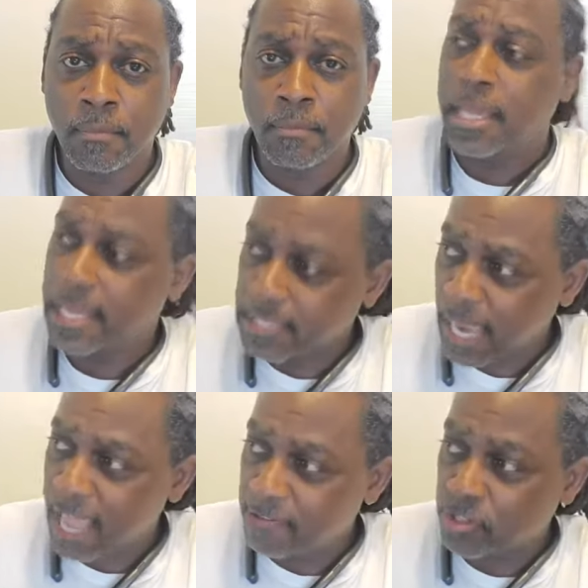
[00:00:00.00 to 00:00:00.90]
His
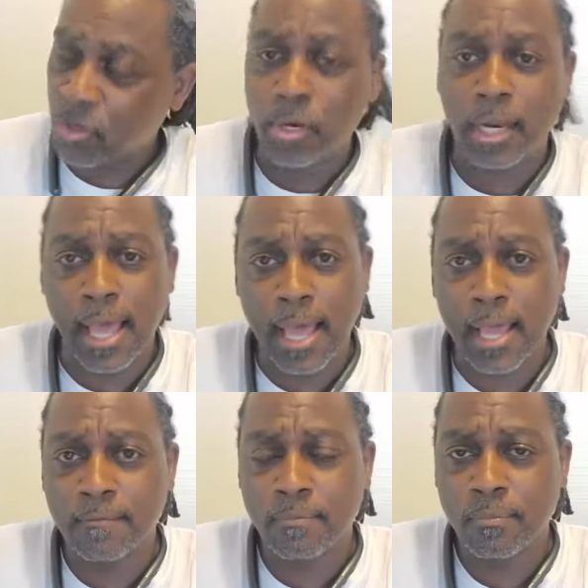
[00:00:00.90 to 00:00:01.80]
life is on the
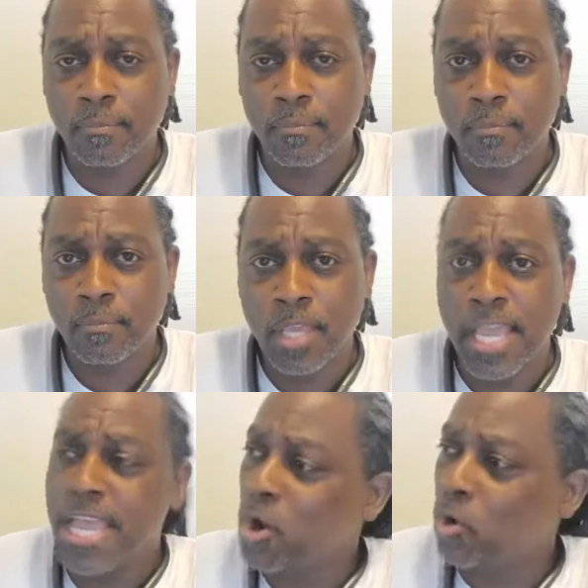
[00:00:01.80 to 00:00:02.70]
line.
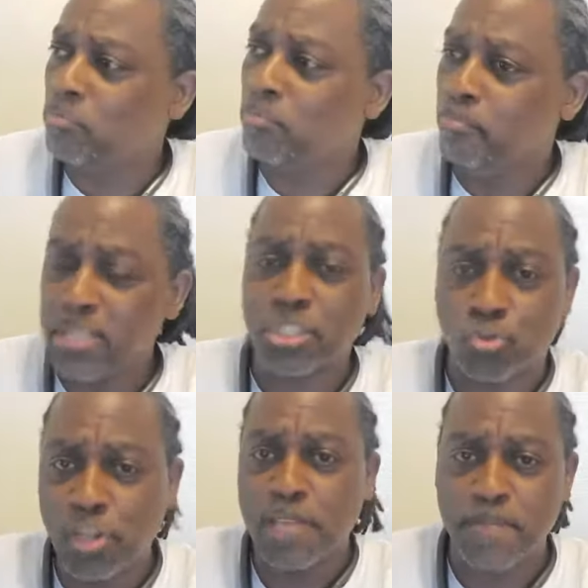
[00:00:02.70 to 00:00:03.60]
He don't
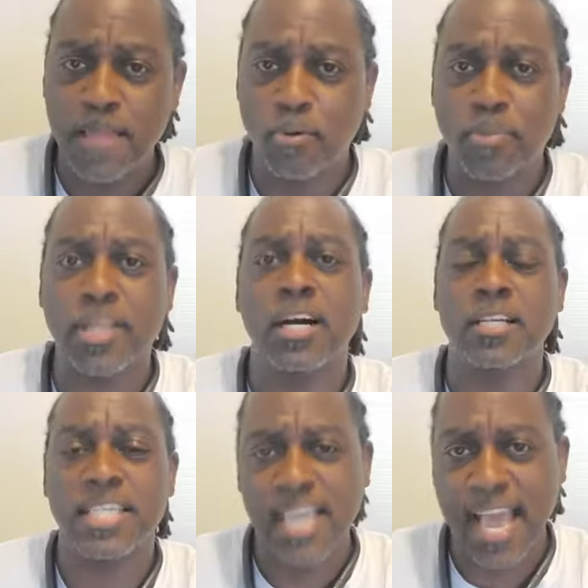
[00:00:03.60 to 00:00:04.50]
mistreat people
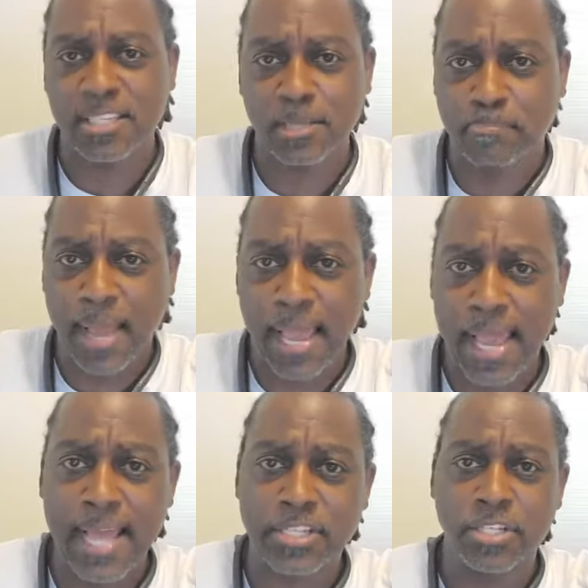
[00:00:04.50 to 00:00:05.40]
because he has a
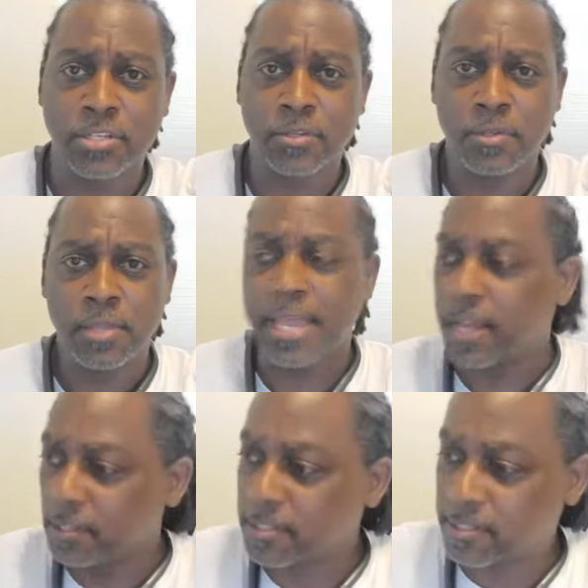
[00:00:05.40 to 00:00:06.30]
badge and
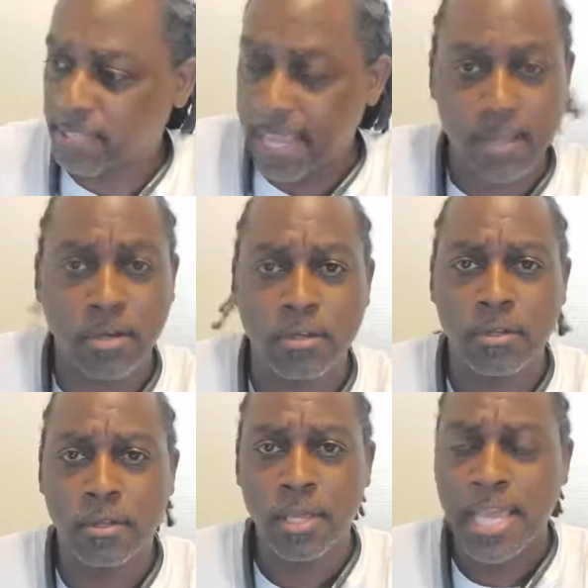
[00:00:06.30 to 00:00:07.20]
a stick.
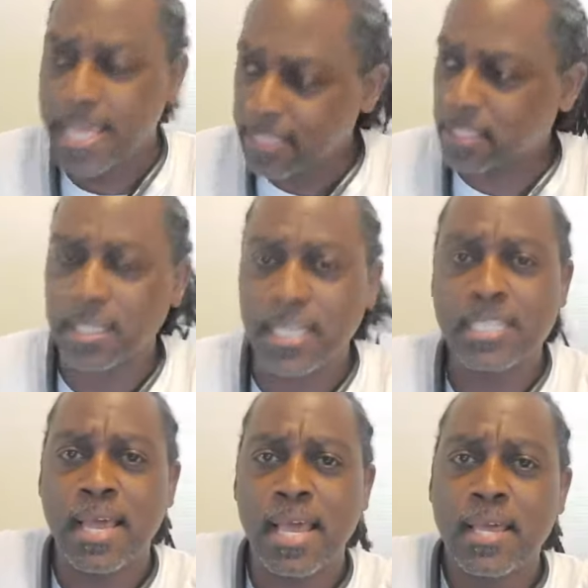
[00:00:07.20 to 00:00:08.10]
He doesn't. This
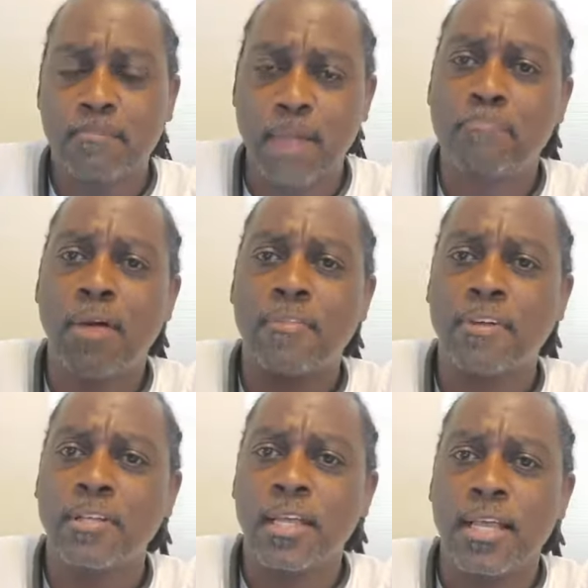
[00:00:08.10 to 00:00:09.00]
man, my
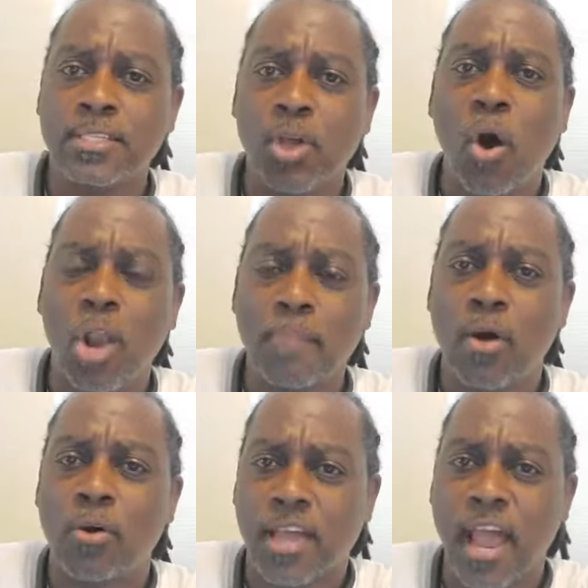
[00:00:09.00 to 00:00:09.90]
brother, is all
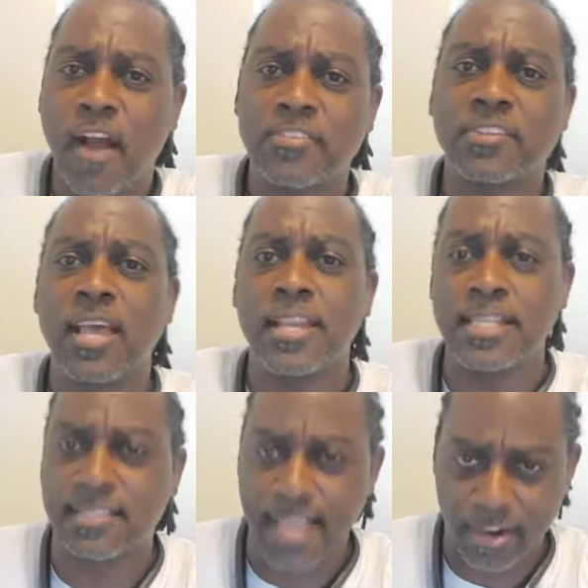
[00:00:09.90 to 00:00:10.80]
about character and
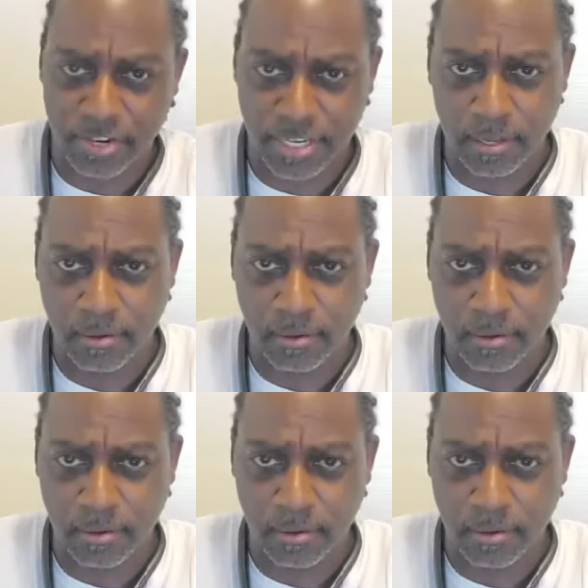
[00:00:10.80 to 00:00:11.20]
integrity.